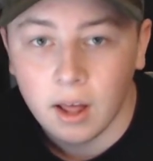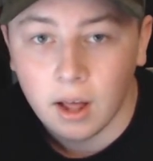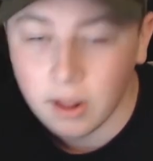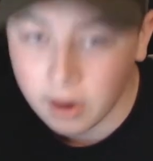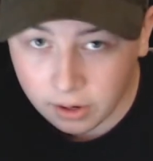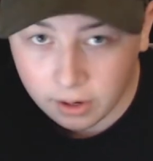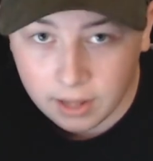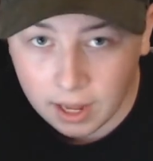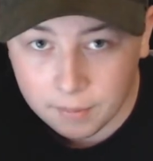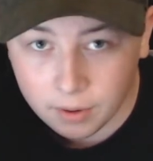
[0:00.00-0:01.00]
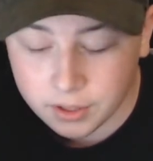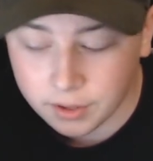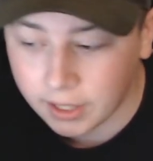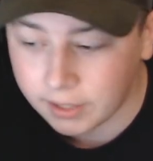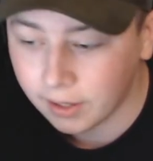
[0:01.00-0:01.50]
a lot of good game modes and
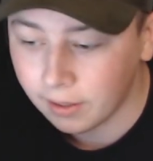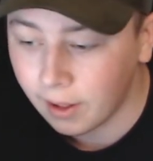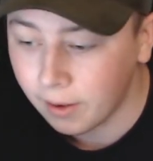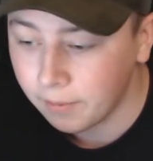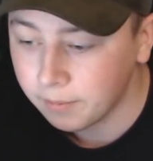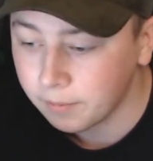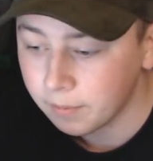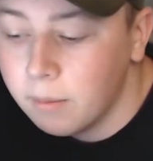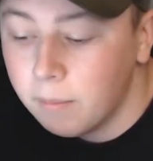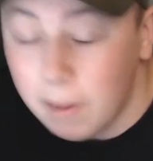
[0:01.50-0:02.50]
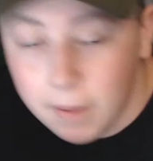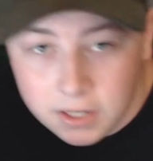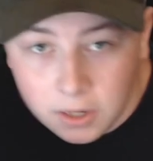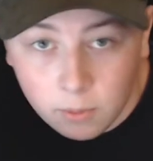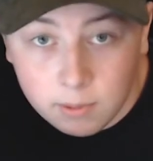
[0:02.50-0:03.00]
things like that. My
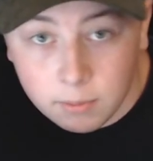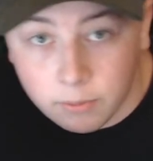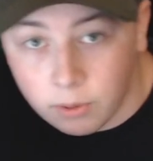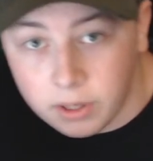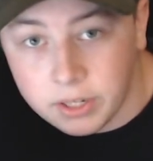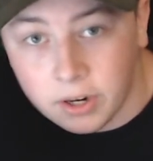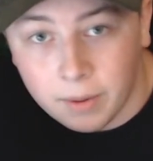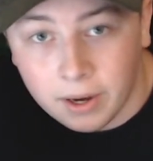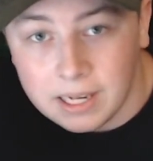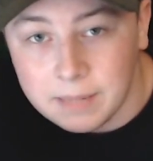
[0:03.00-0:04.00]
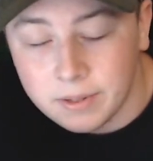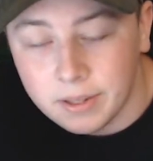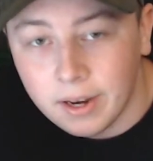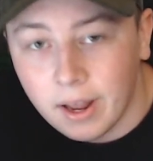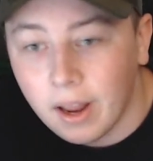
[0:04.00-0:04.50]
basic warm-up before I start my games in
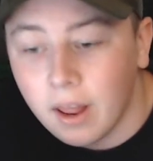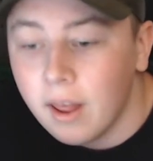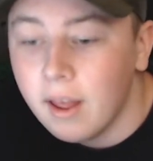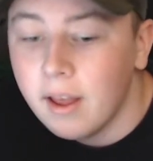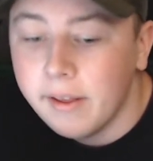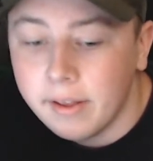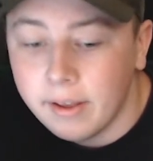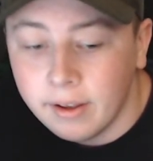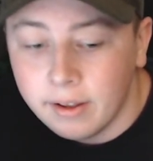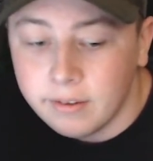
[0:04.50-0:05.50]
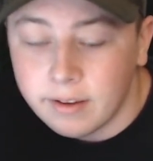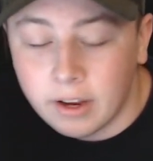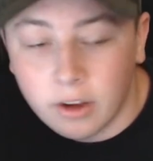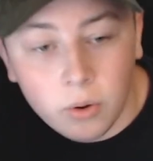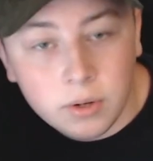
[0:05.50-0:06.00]
the day is I
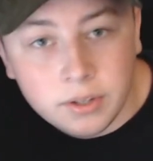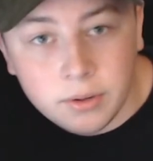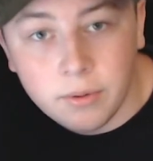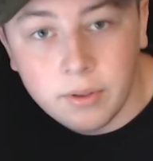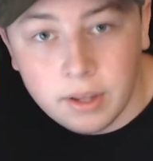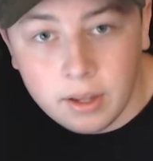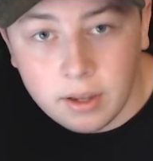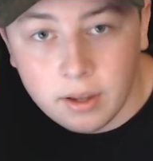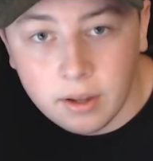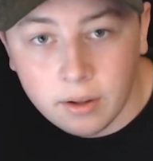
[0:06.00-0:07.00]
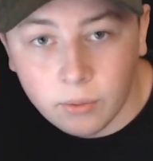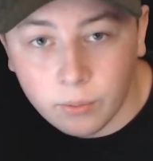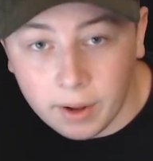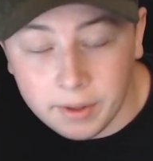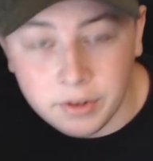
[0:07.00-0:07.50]
go into the
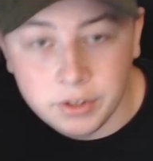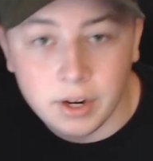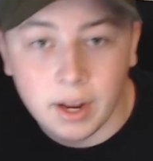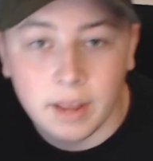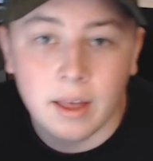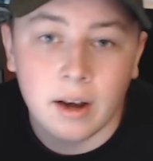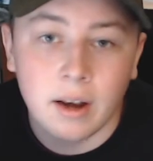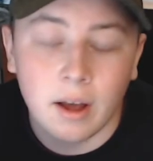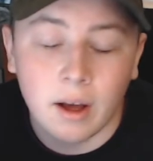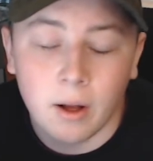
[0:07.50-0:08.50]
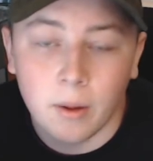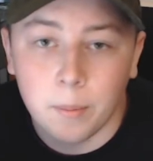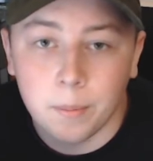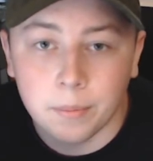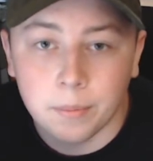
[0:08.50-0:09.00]
range, and then
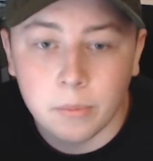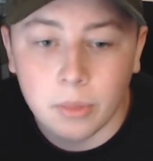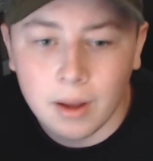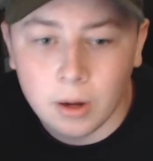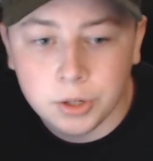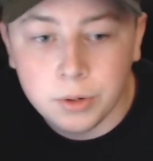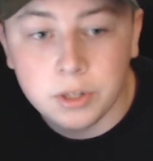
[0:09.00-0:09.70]
I'll shoot